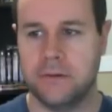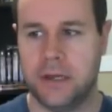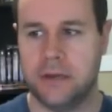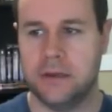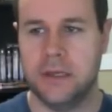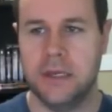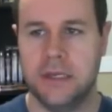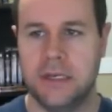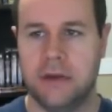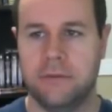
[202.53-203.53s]
Okay,
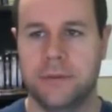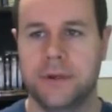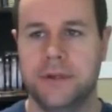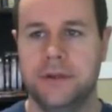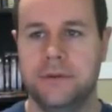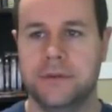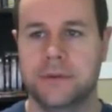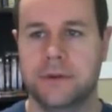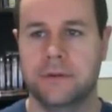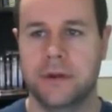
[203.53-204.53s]
now what we're going to do is
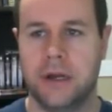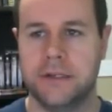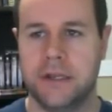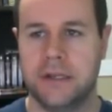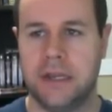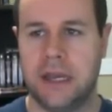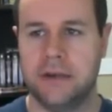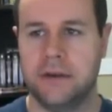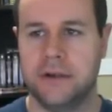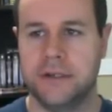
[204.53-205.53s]
we're going to go to content,
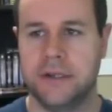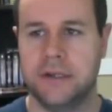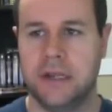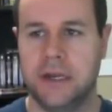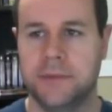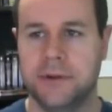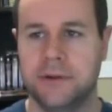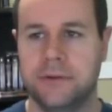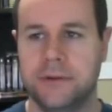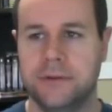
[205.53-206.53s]
add content, and I'm going
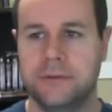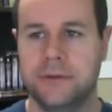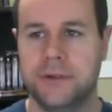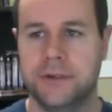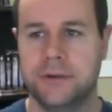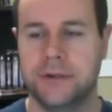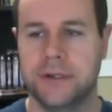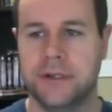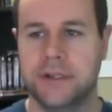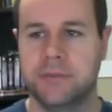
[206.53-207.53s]
to go to
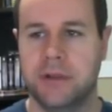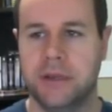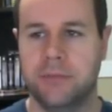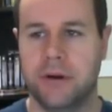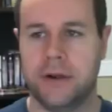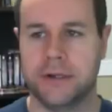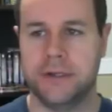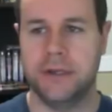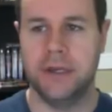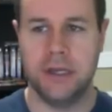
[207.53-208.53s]
shirt display
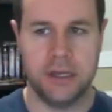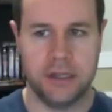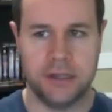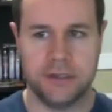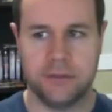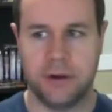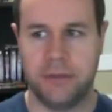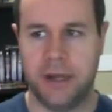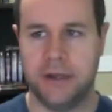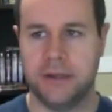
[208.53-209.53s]
product. This is what
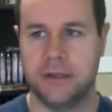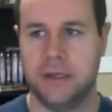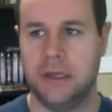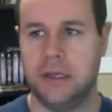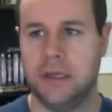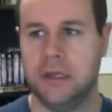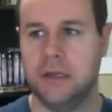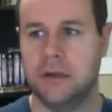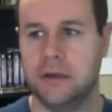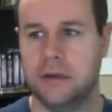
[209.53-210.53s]
I'm adding,
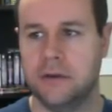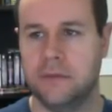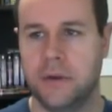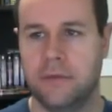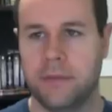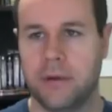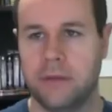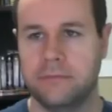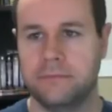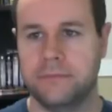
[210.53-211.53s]
and we have a
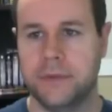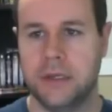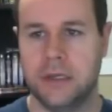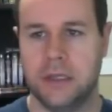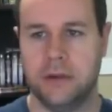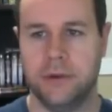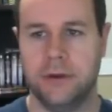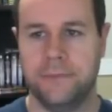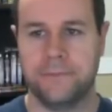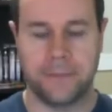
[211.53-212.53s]
problem. There we
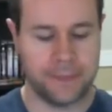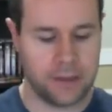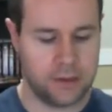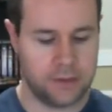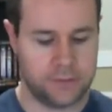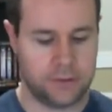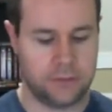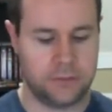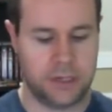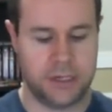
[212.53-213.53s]
go.
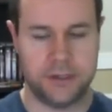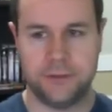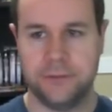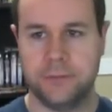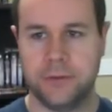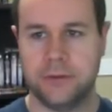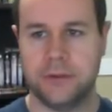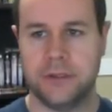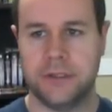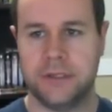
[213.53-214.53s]
So uh,
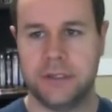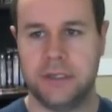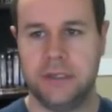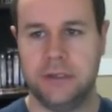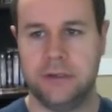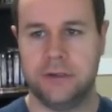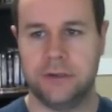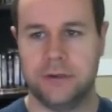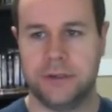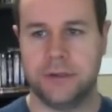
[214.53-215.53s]
Drupal
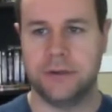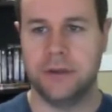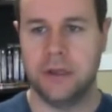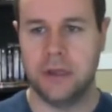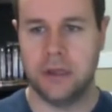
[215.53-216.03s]
t-shirt.